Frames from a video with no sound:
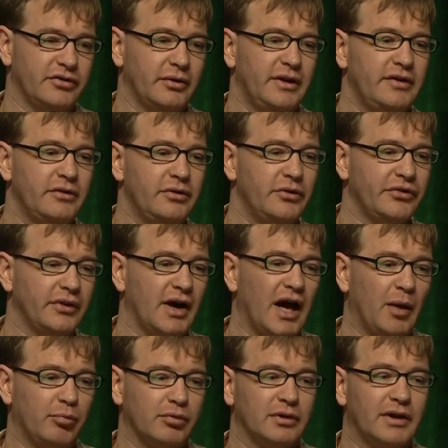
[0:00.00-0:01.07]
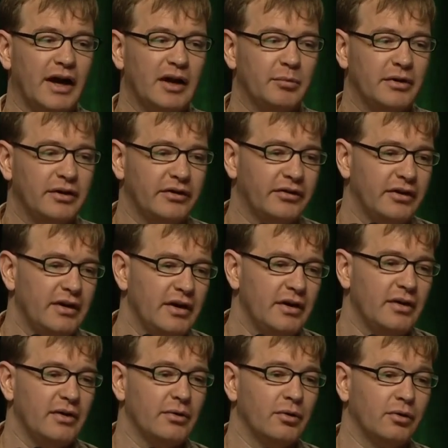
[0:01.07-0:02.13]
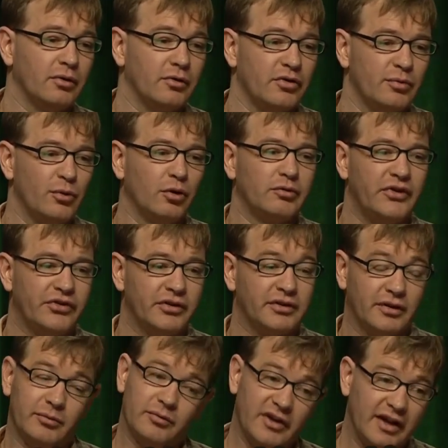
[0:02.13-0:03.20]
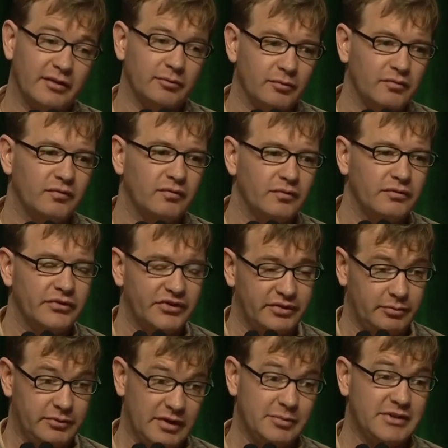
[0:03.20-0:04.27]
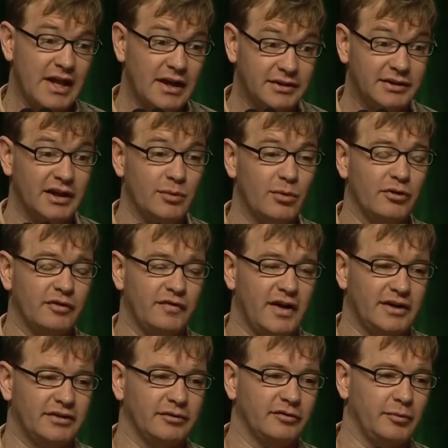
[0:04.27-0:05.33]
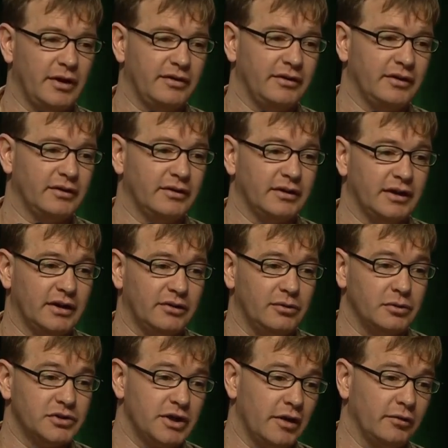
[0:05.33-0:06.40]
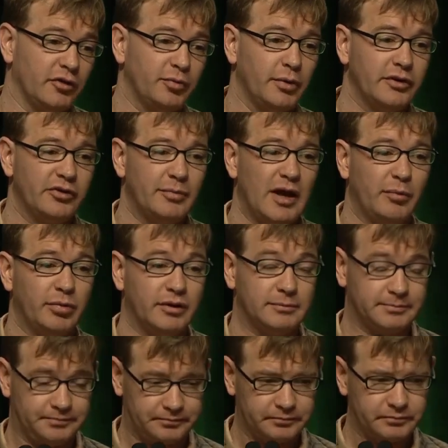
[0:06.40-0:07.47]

So either using hyperalignment or the more recent and substantially more effective method called shared response mapping.